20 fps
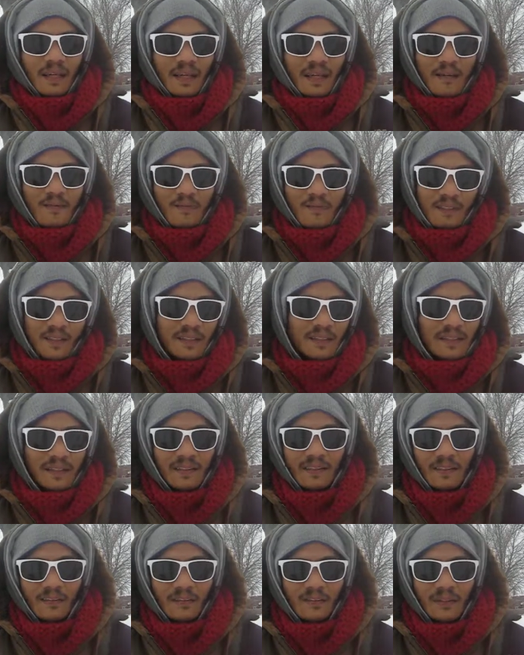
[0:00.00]
if this is
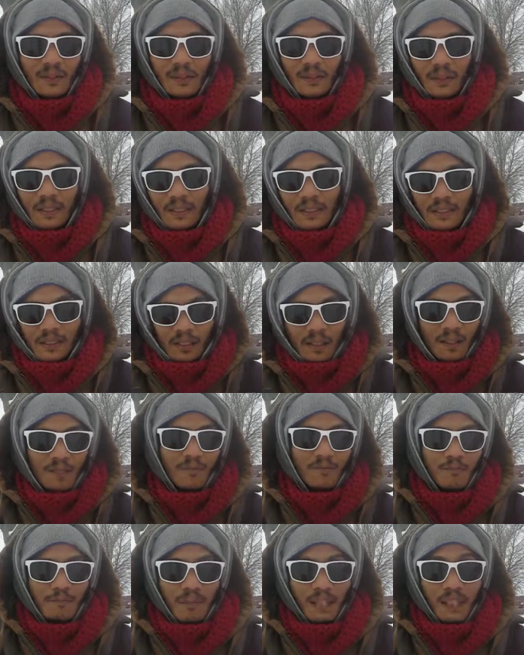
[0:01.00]
the theory
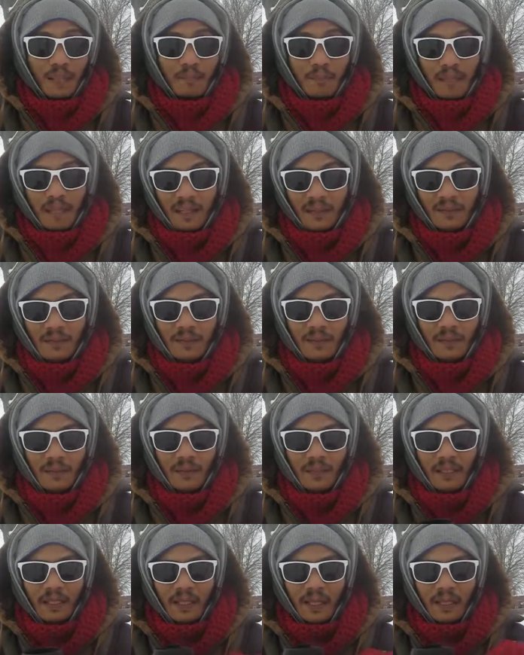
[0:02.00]
of Big Bang Theory,